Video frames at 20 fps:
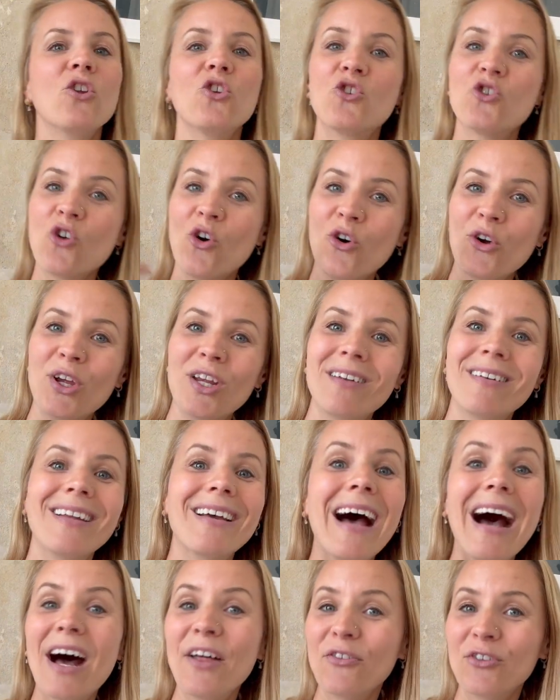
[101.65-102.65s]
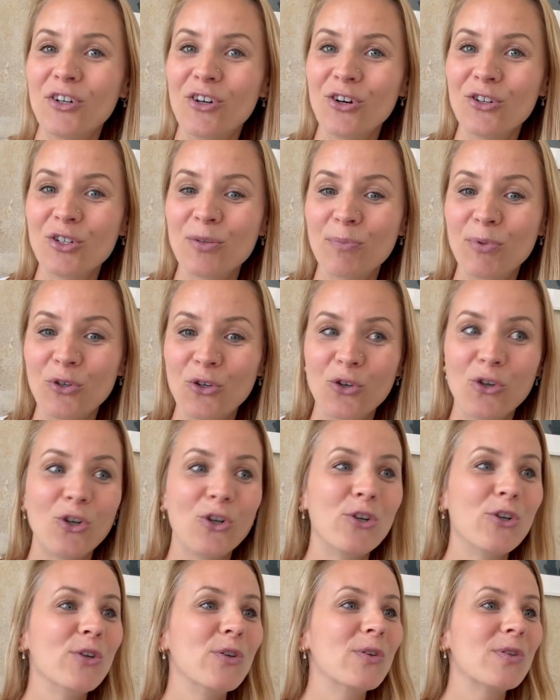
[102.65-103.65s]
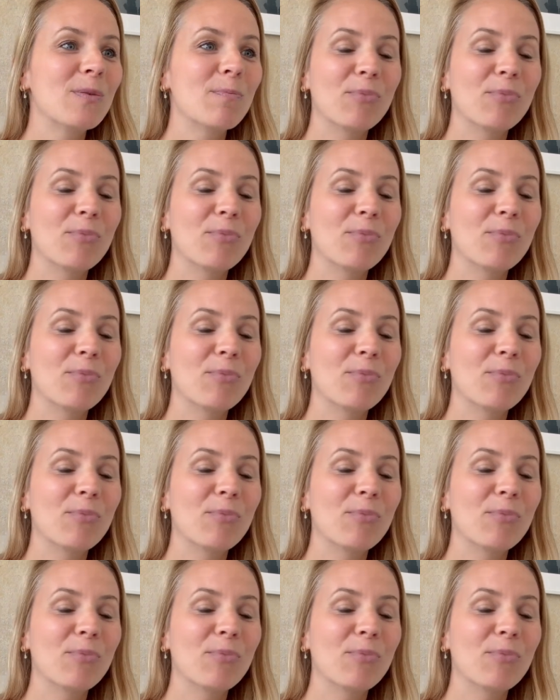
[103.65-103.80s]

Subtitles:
join other entrepreneurs,